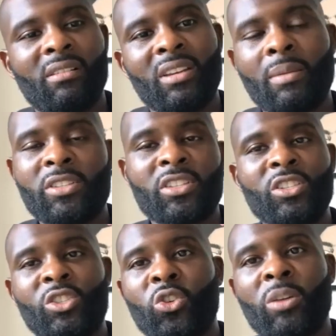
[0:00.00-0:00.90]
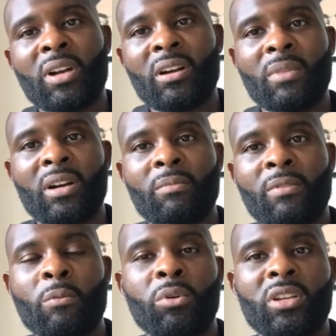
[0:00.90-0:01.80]
Let me just enjoy my
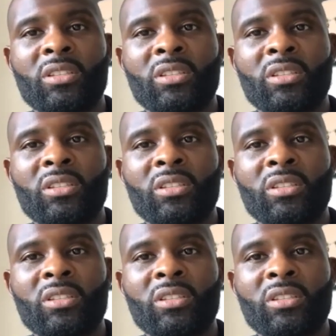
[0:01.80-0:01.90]
football at